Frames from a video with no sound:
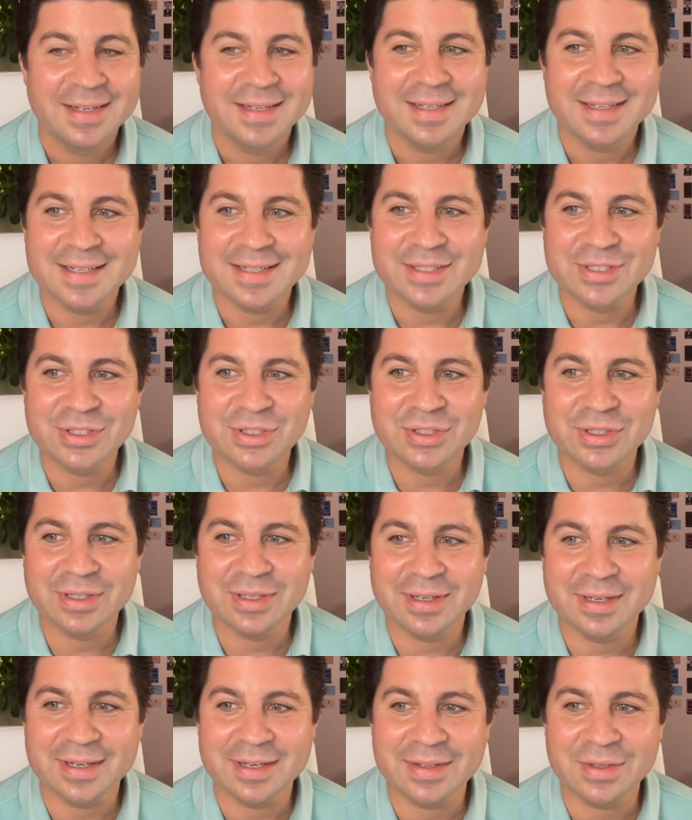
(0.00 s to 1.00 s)
It's
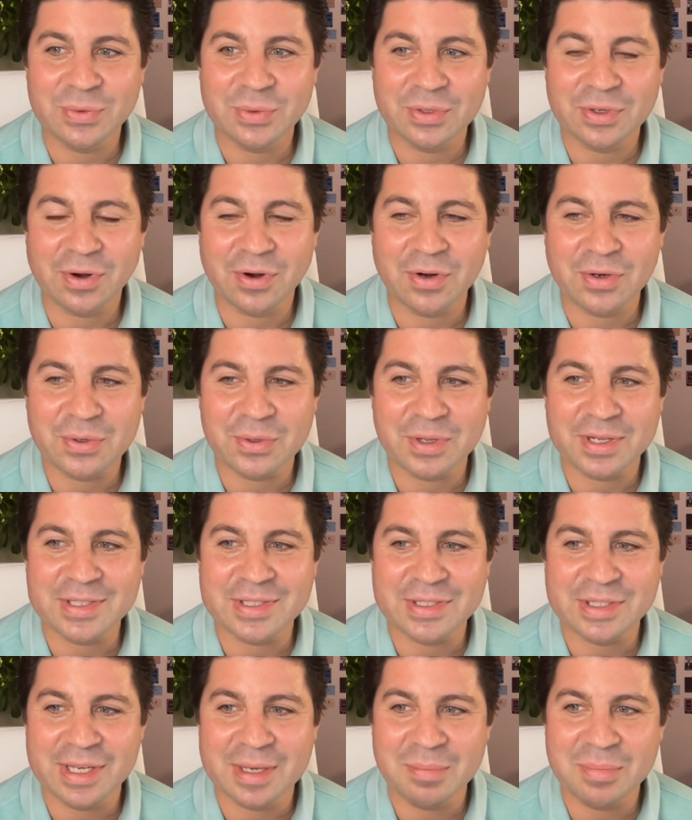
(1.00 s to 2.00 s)
this was an article on
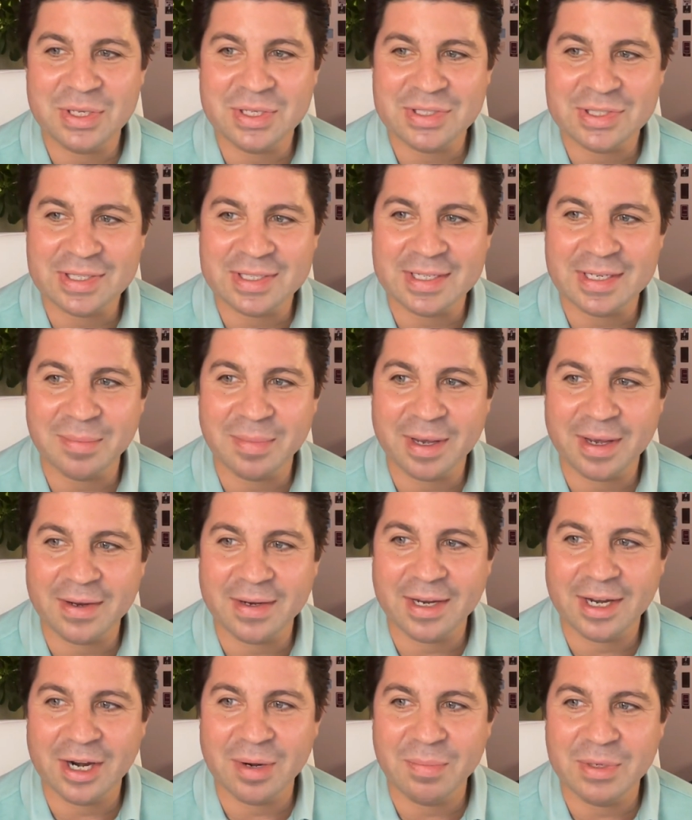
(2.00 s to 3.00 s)
CNBC
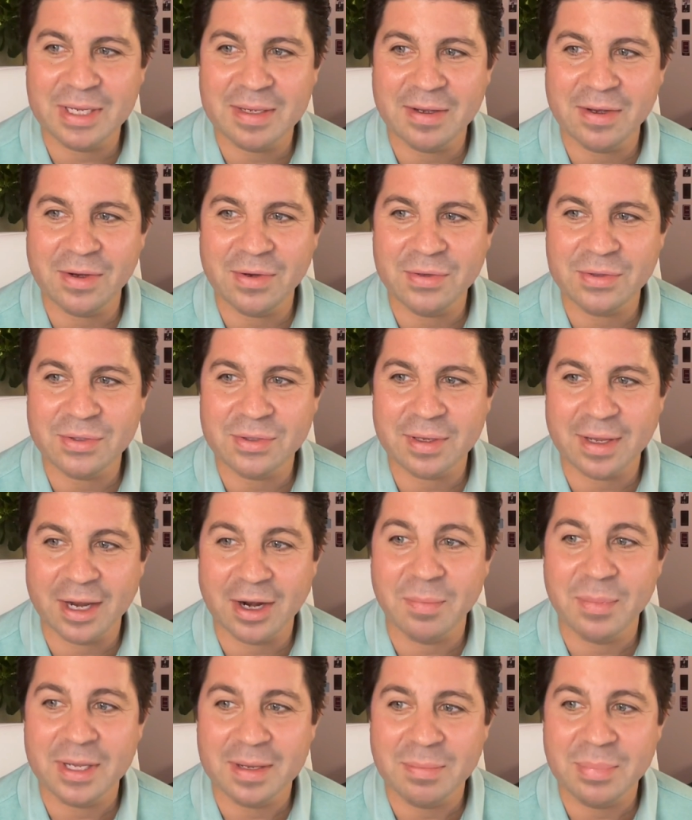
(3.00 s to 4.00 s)
about
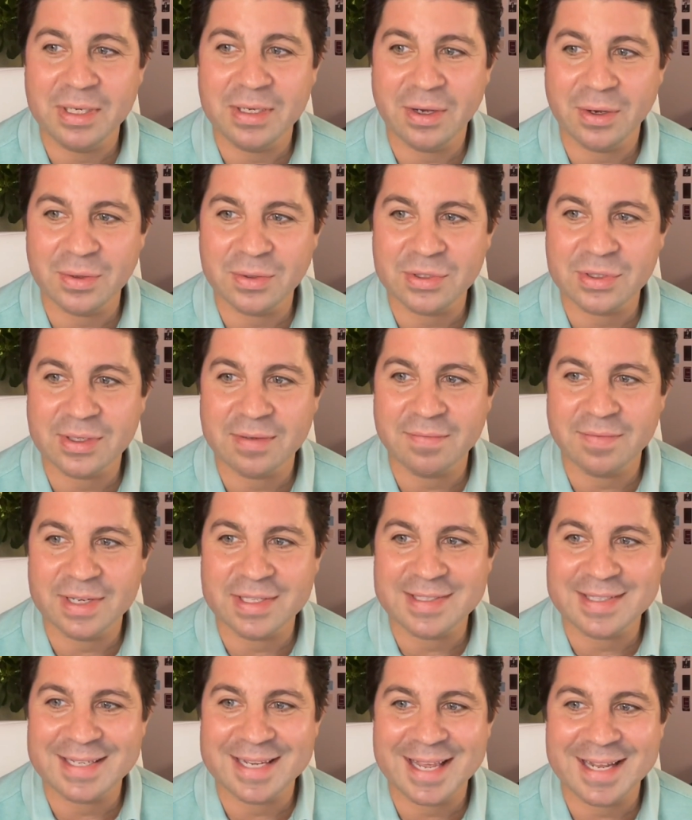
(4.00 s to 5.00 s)
Airbnb hosts
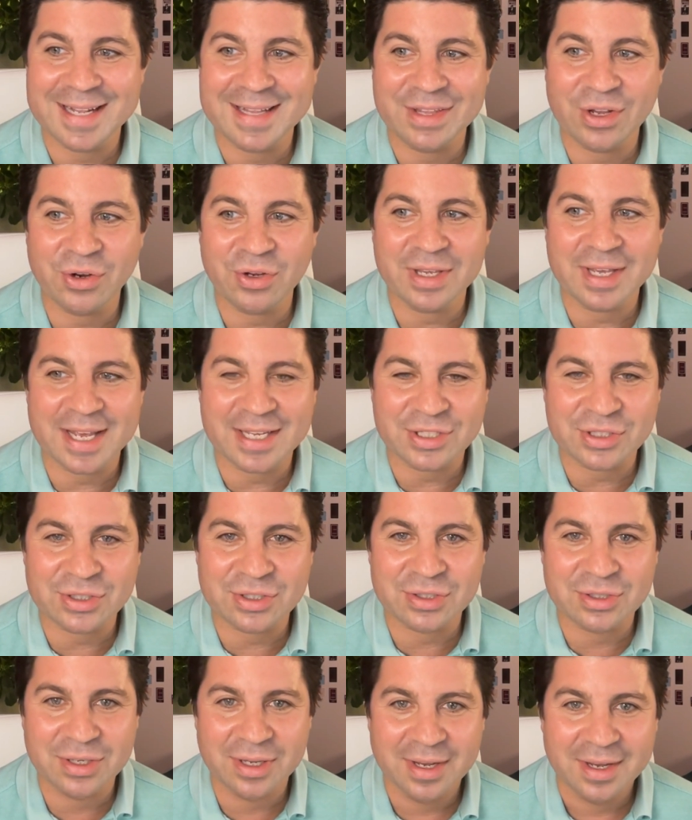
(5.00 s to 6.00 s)
investigating their
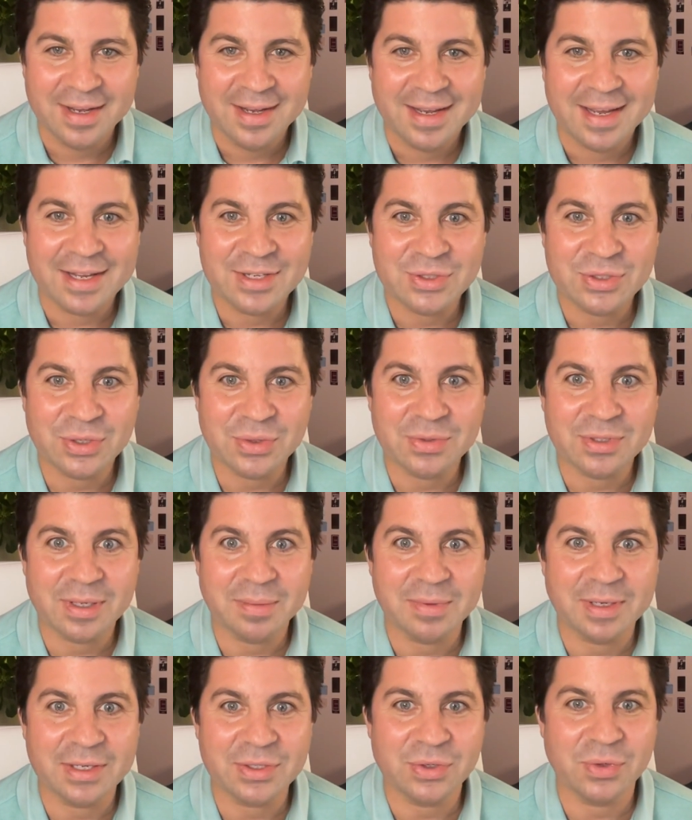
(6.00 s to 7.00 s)
guests, and so
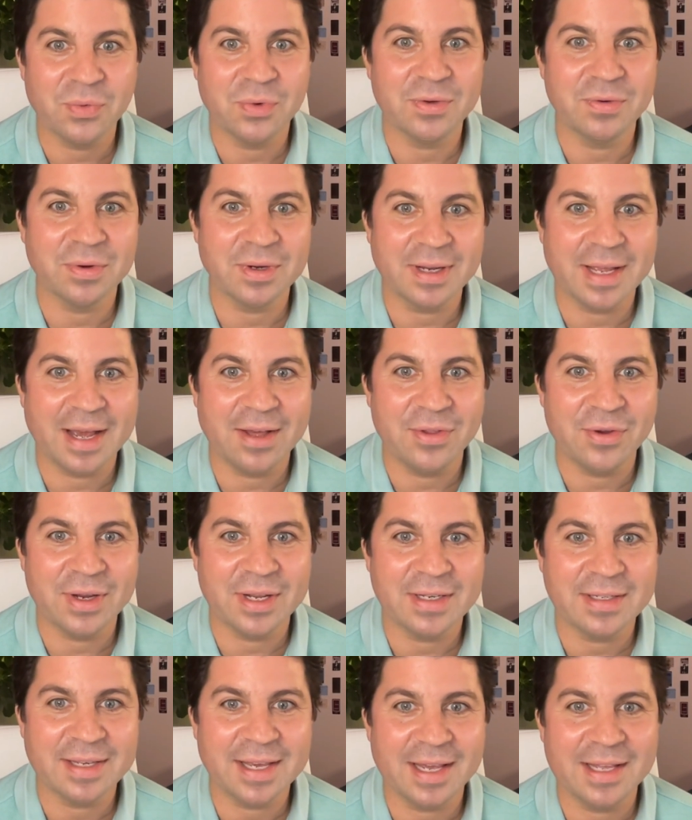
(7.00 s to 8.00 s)
some guests are wondering how they're
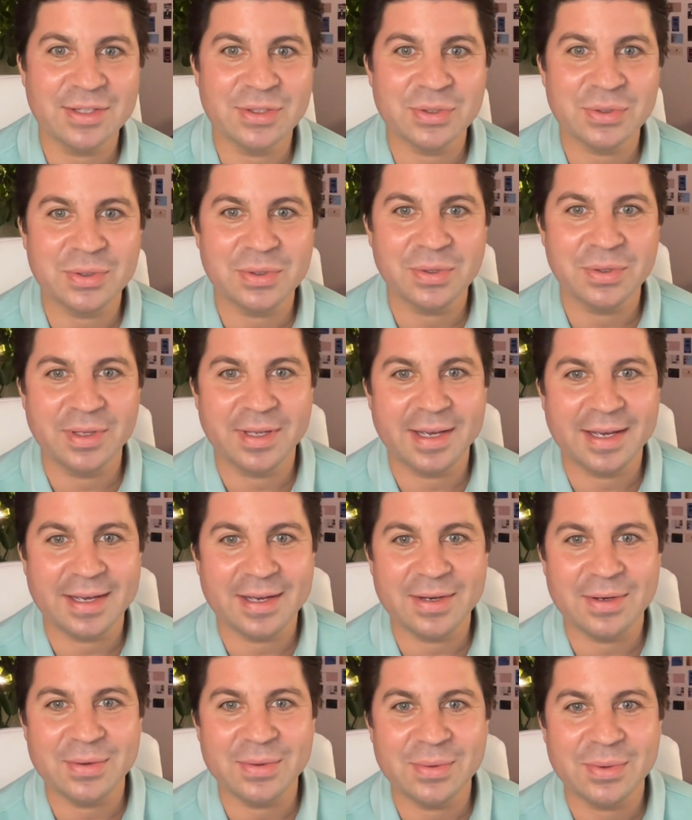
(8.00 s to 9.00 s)
getting canceled,
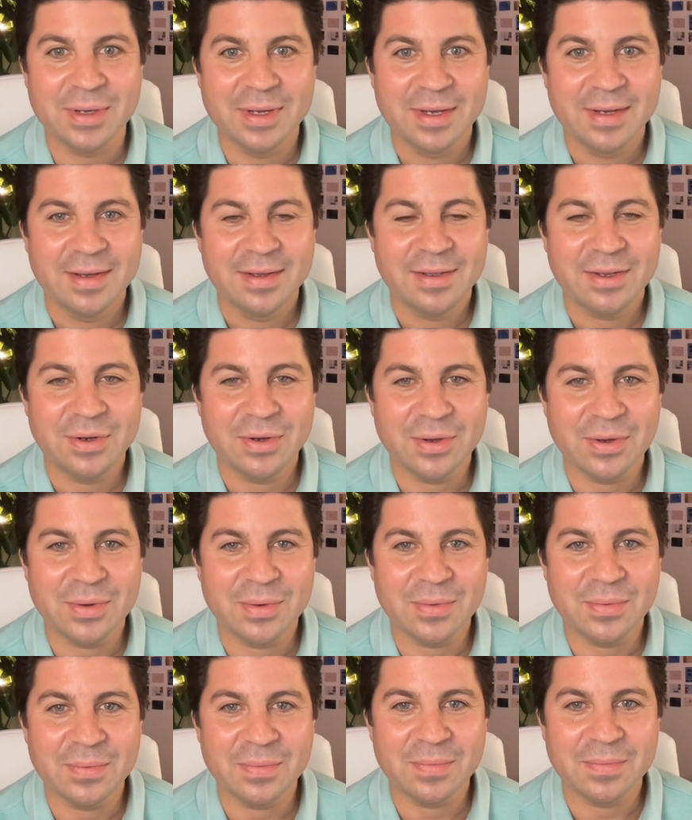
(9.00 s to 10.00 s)
how you
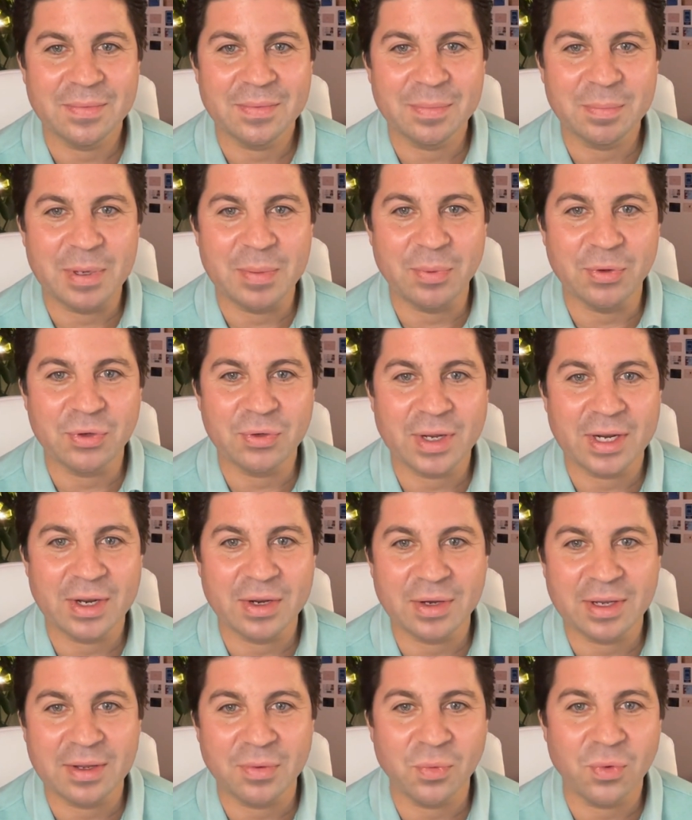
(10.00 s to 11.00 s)
know people are trying
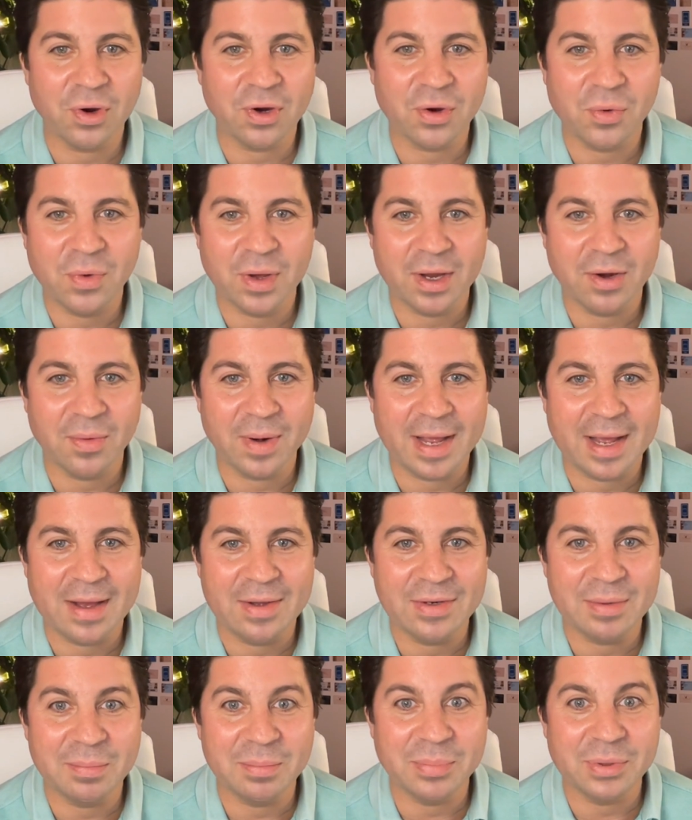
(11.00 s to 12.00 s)
to get work away
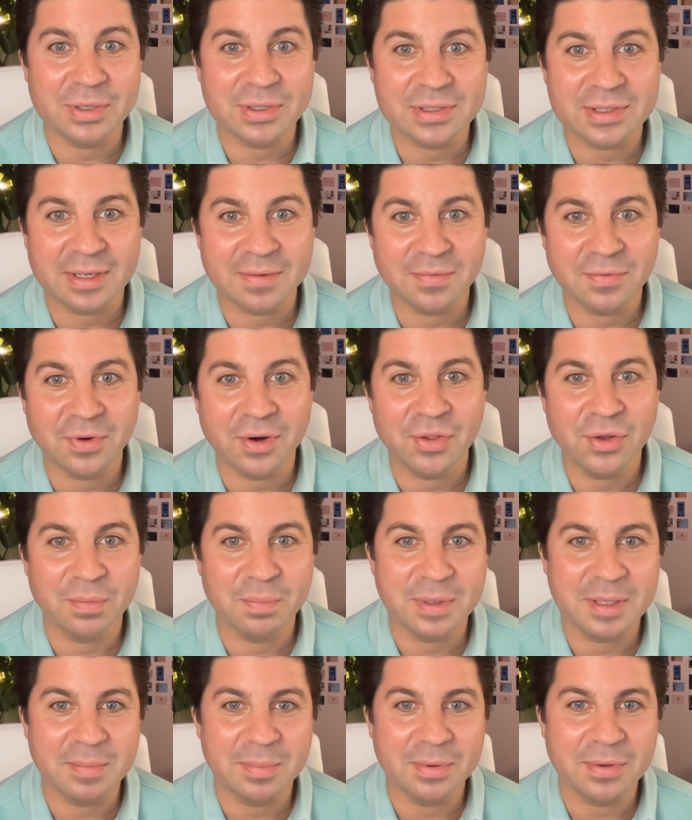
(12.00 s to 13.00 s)
around and book stuff for other
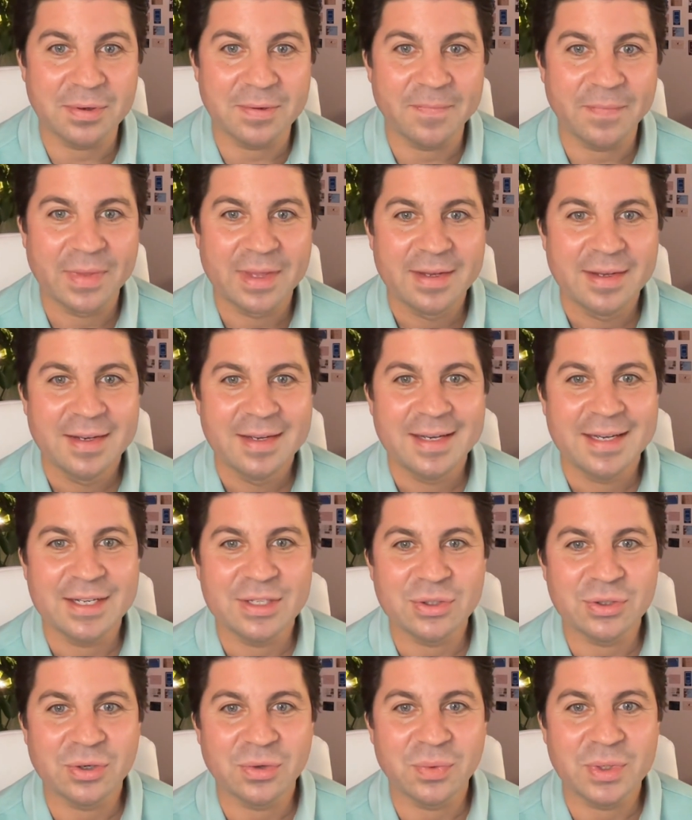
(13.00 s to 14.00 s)
people.
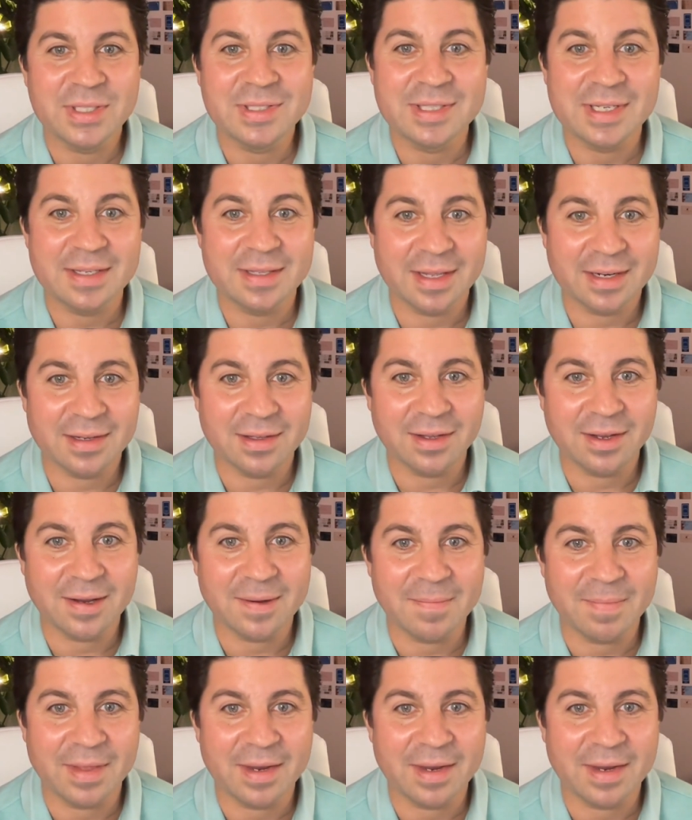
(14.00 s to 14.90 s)
And so we see that a lot.